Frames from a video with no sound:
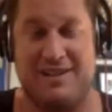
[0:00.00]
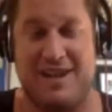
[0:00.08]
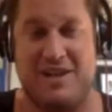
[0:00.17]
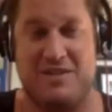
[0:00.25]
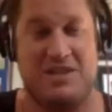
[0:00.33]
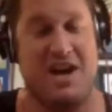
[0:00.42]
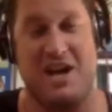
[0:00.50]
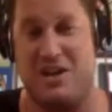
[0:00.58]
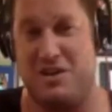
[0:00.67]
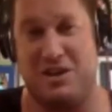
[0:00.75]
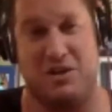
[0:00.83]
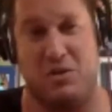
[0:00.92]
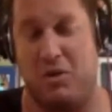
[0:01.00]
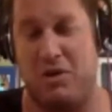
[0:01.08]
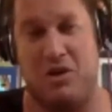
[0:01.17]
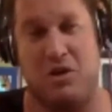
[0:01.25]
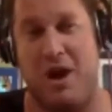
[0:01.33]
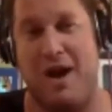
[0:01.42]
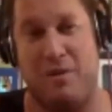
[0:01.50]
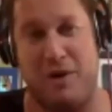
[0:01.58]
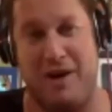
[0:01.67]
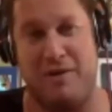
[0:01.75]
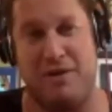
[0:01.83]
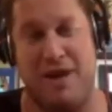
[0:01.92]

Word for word: I know Scott, you can cor- corroborate with.